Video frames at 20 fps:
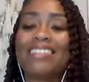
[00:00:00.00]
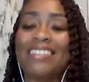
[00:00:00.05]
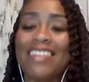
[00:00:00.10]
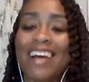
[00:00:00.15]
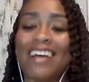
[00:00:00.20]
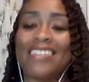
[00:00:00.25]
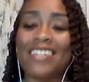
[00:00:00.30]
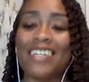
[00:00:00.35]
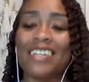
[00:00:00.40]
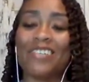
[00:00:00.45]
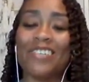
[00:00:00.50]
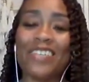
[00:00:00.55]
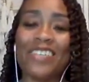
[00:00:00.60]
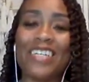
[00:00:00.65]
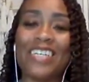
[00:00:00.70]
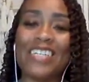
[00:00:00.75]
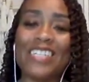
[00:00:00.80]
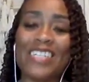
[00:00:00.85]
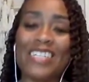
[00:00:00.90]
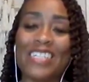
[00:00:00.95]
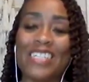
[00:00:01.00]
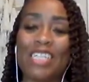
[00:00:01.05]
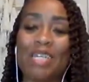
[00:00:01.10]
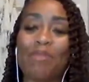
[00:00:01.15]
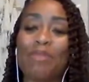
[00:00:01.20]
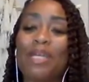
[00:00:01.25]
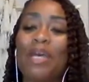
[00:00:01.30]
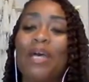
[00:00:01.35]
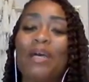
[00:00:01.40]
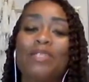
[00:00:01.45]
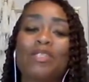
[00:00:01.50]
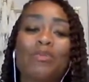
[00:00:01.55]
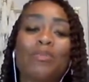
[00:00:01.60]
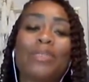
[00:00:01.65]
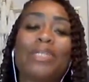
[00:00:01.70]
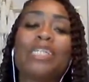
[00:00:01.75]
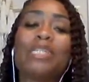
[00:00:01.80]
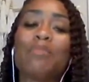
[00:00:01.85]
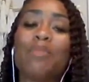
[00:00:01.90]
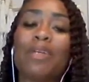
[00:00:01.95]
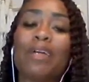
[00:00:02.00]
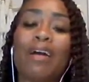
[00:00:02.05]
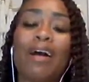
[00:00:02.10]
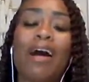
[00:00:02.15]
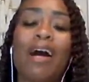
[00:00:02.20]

toxic relationships. So please put a